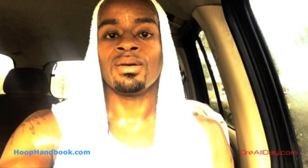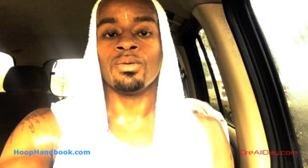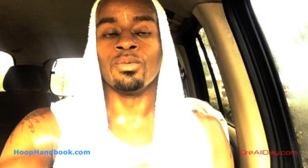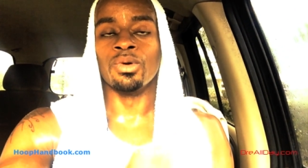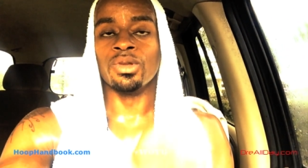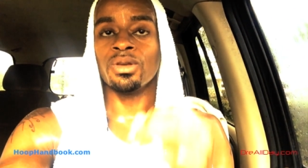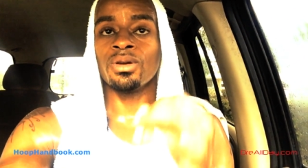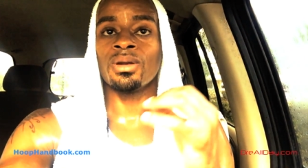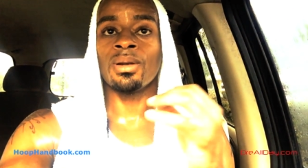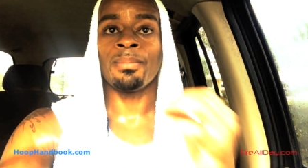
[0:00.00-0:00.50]

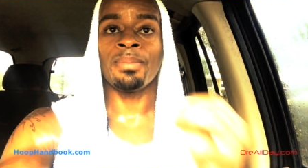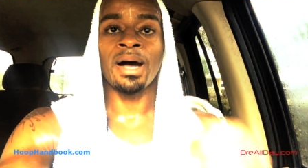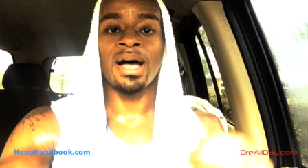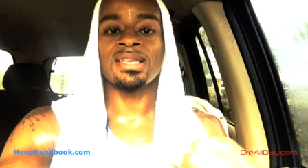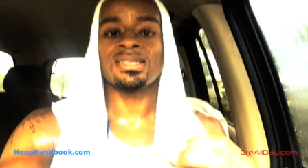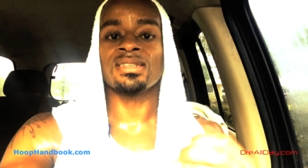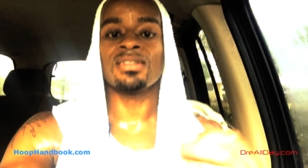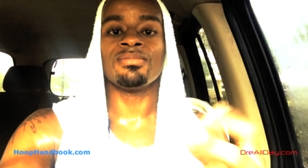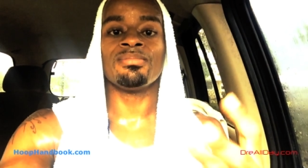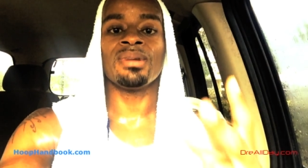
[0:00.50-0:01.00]
When you're in a
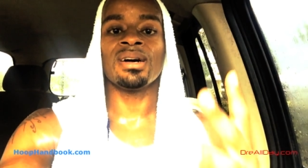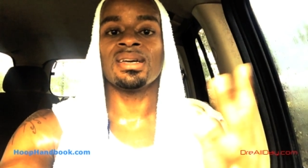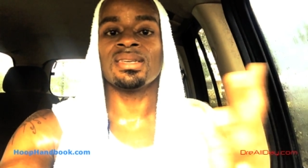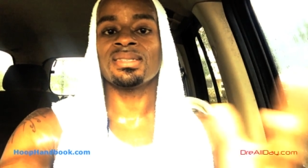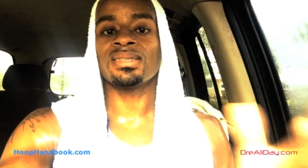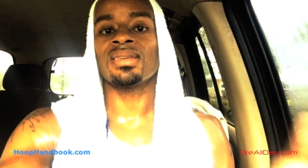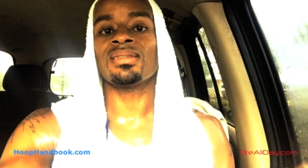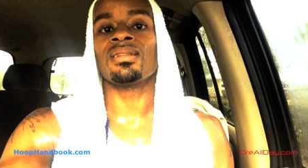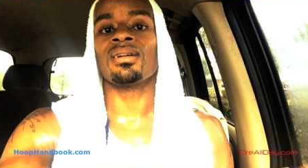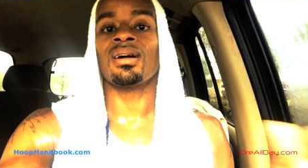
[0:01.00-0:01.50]
positive mind
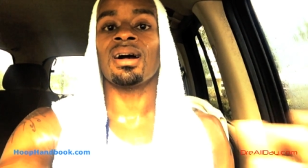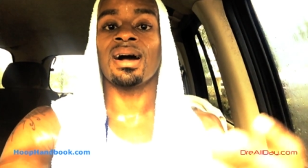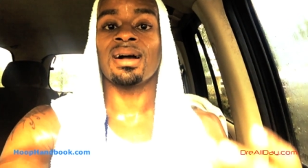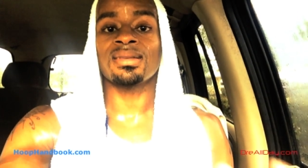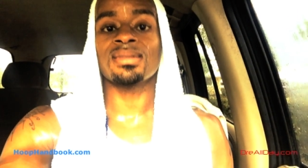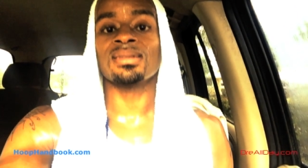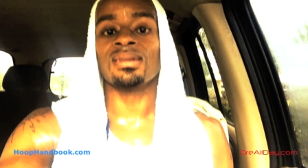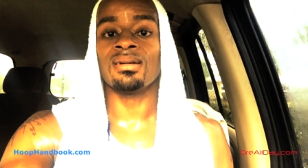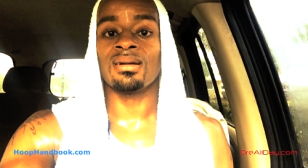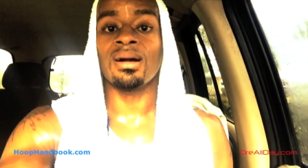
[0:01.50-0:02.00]
state, the
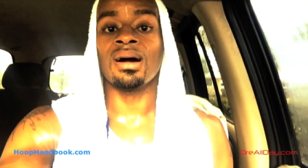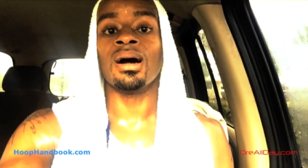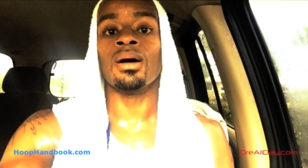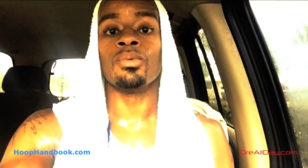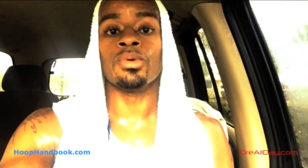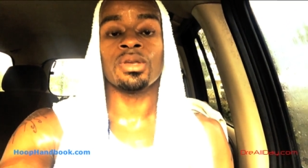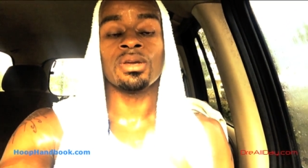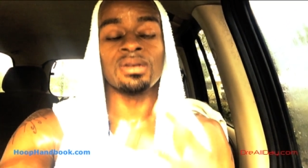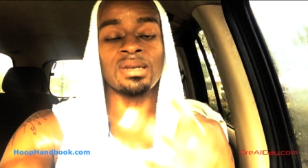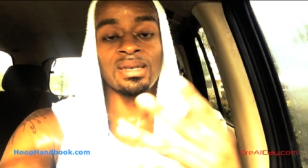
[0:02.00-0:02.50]
lock's
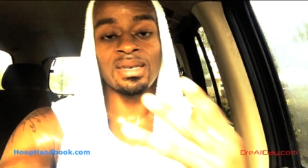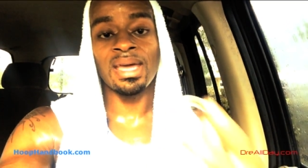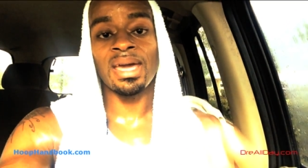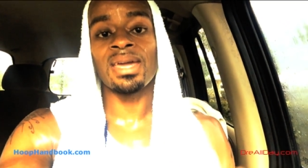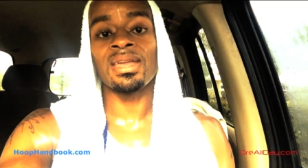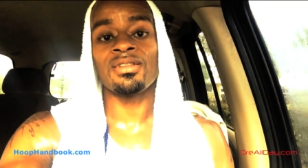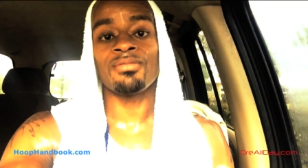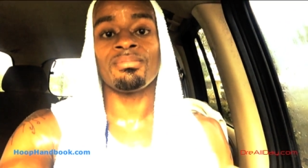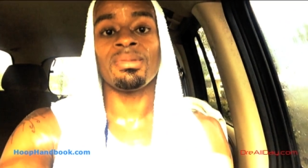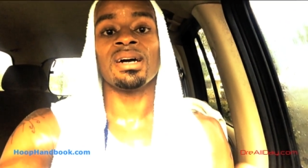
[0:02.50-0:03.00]
unlocked. When you're in a
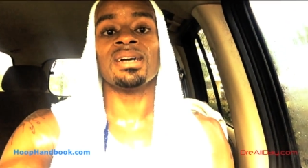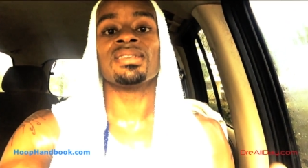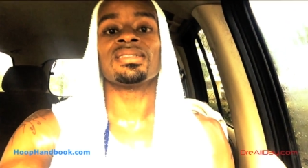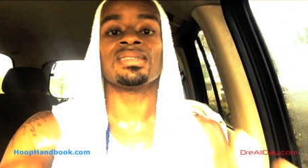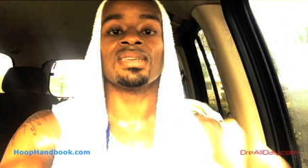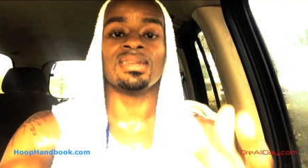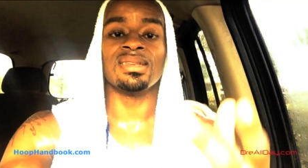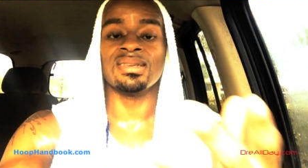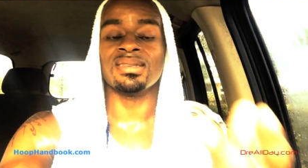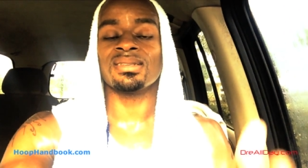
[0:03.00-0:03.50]
negative mind
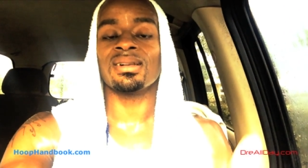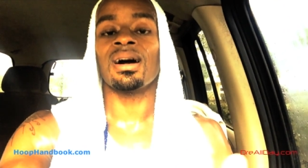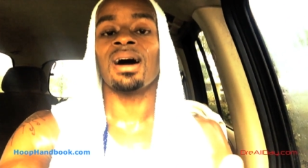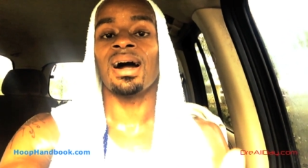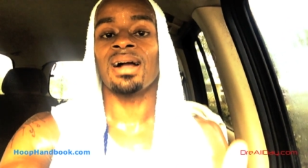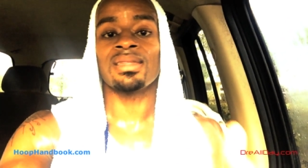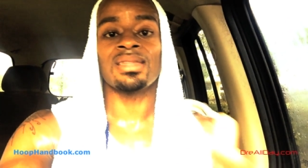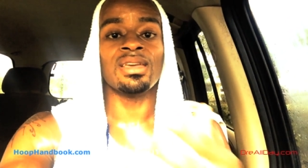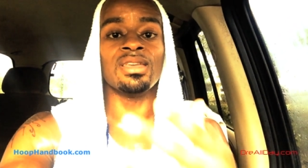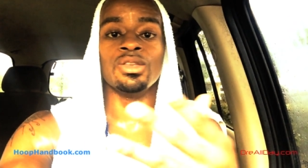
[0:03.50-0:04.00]
state, it's
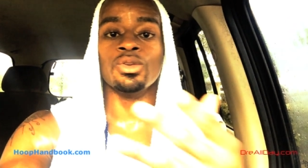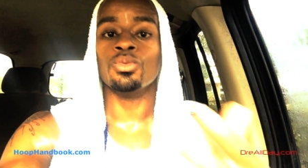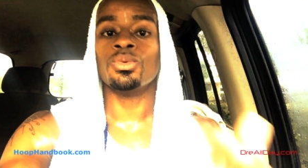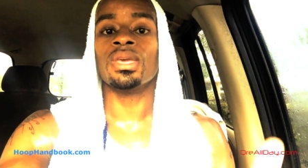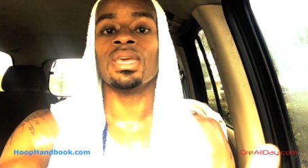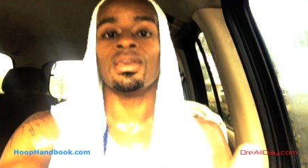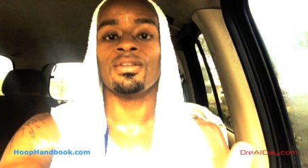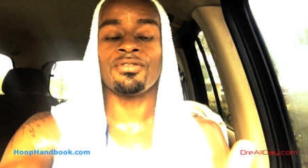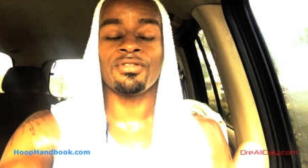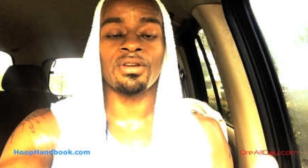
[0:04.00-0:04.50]
locked and you
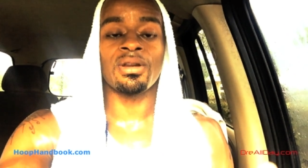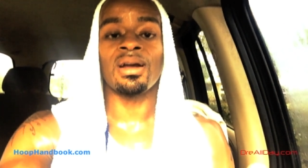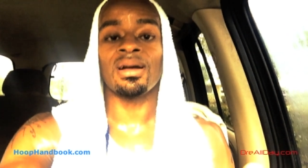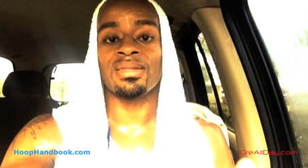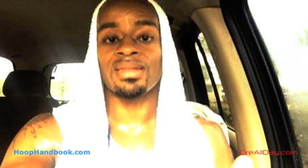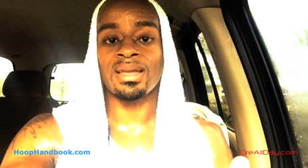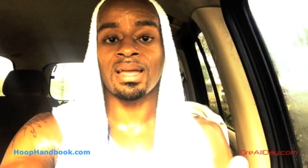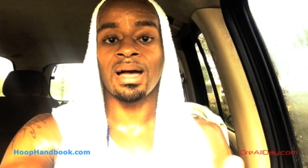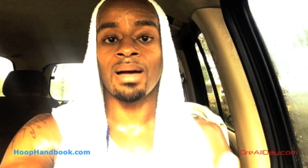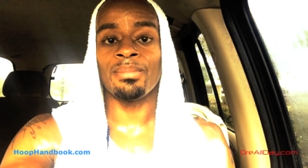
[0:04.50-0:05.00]
can't figure
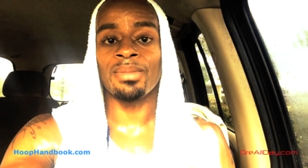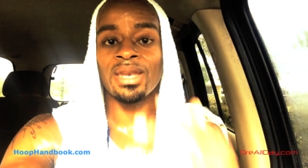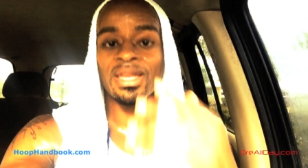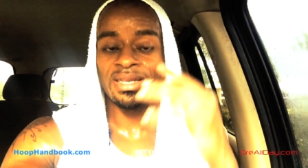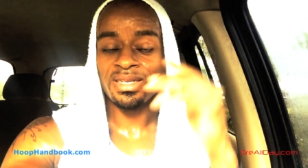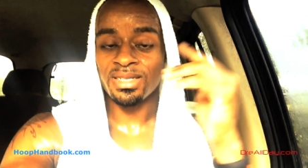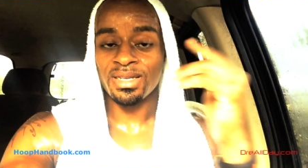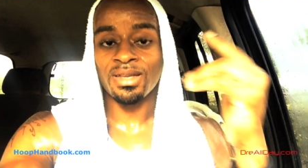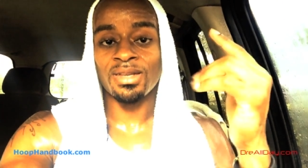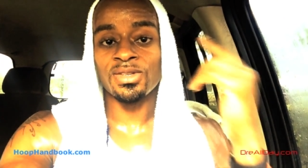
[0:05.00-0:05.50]
out the
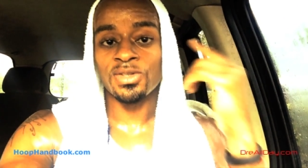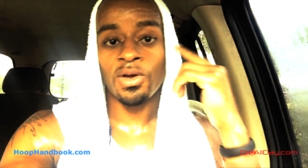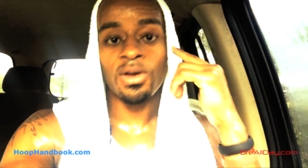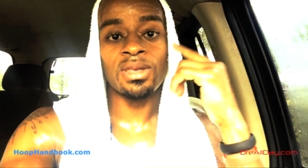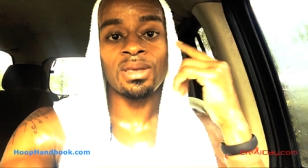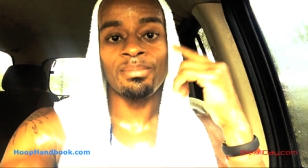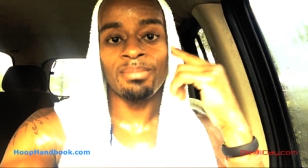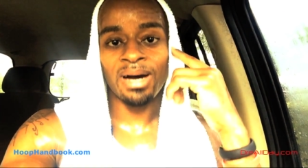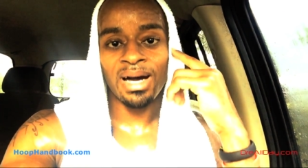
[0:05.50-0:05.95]
combination because all your